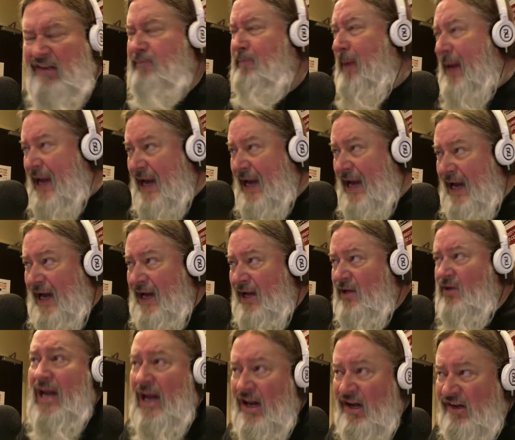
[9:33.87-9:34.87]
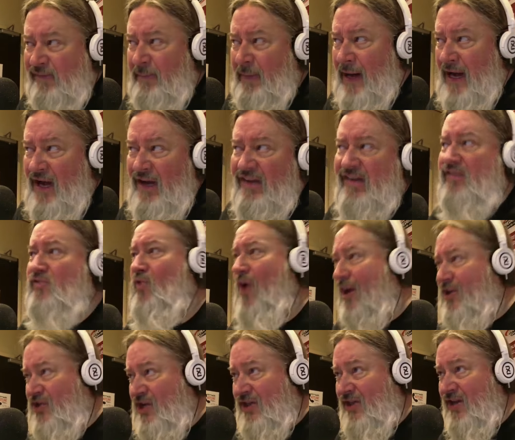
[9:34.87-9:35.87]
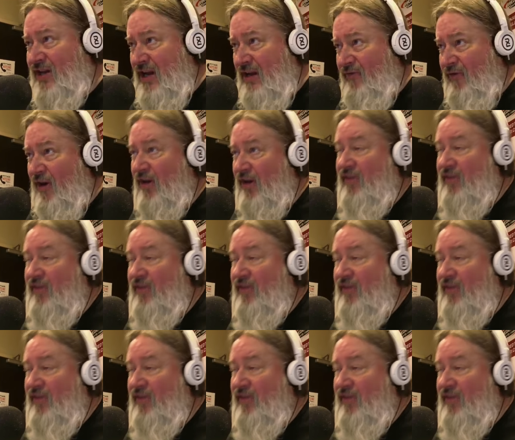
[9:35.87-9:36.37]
needing speed, stretching the defense